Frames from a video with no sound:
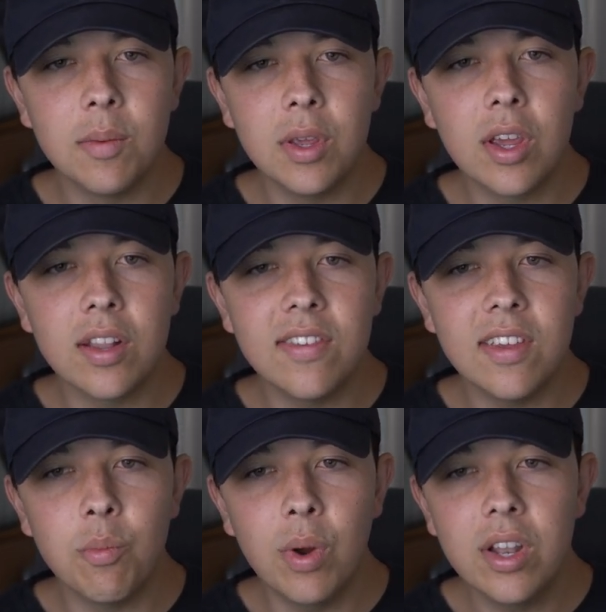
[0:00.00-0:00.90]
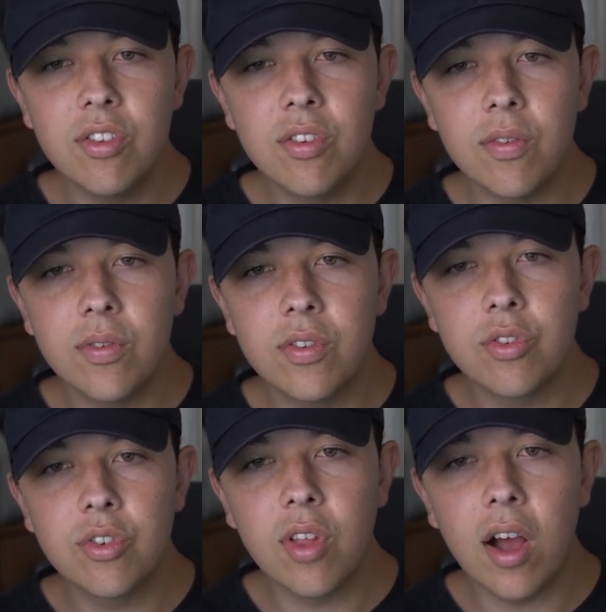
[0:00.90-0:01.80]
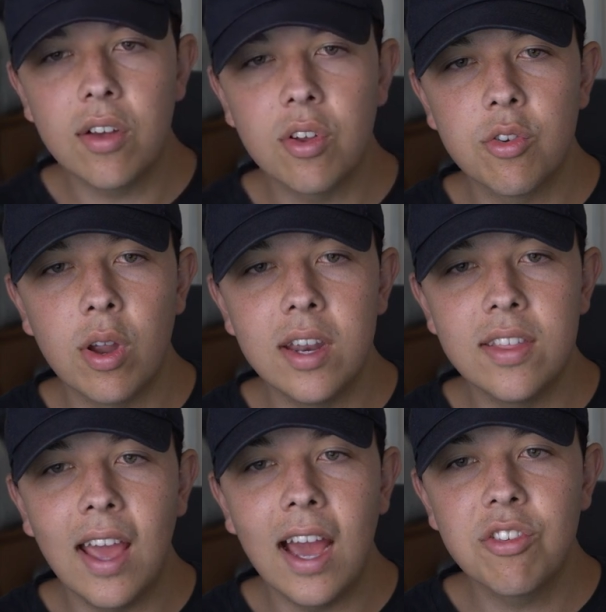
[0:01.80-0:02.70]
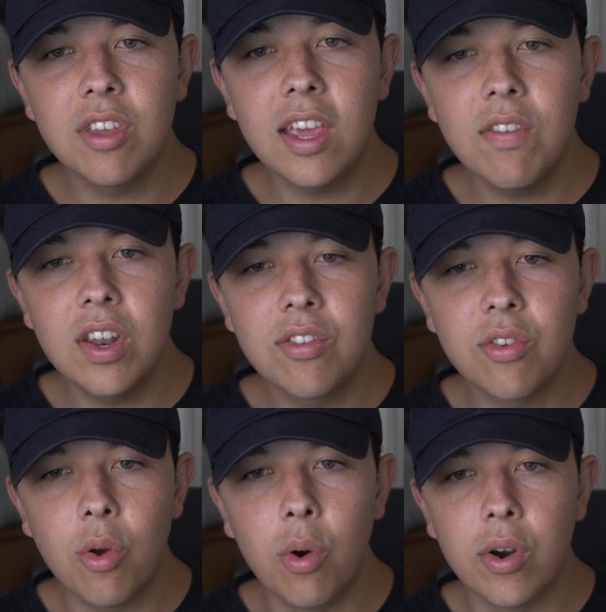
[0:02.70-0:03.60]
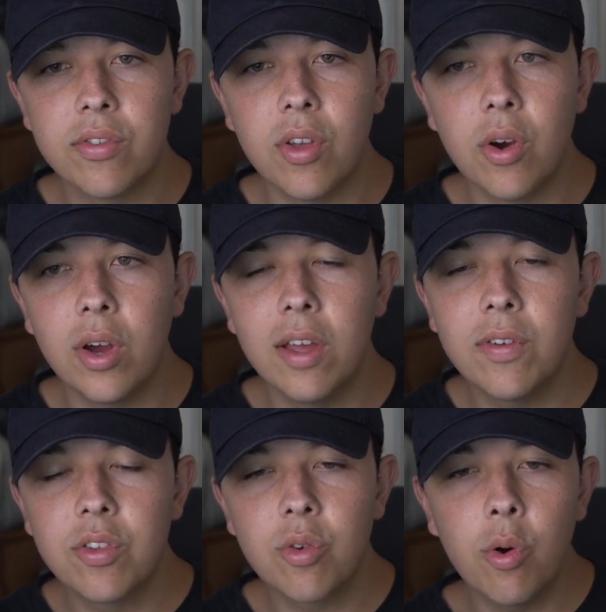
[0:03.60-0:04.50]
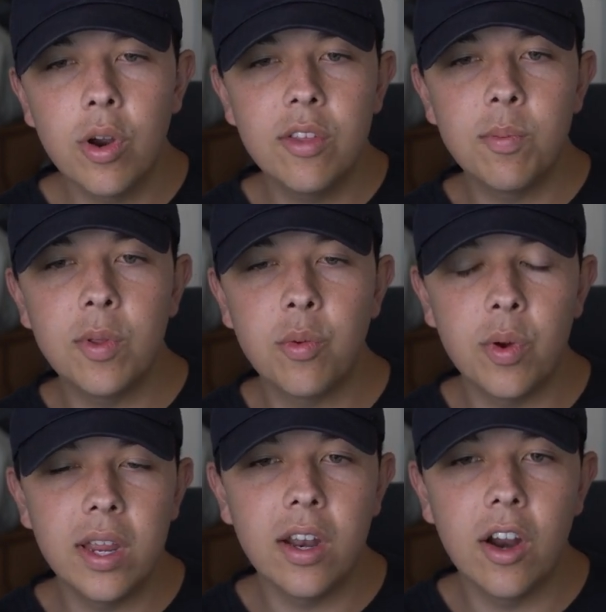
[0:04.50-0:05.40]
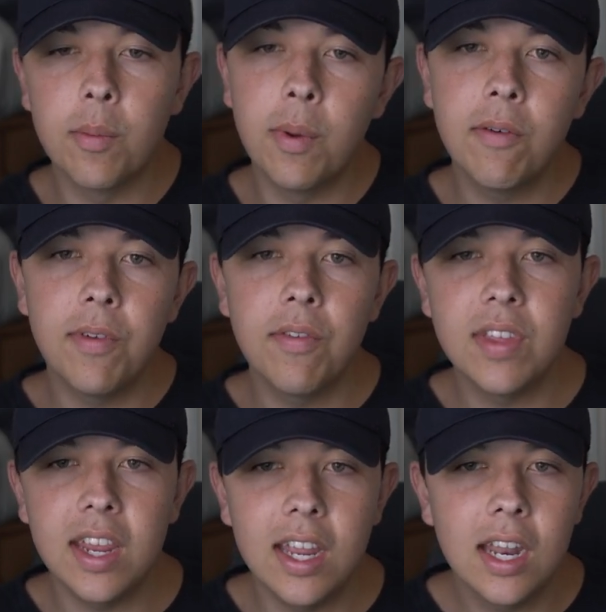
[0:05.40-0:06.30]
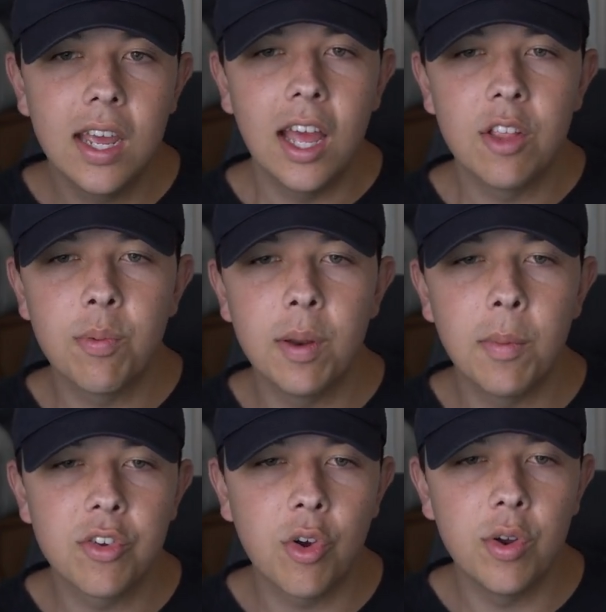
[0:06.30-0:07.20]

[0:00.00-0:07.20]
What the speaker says: You can see which stocks are trending. They actually give it a score. So if a score is between or above 15, it's pretty much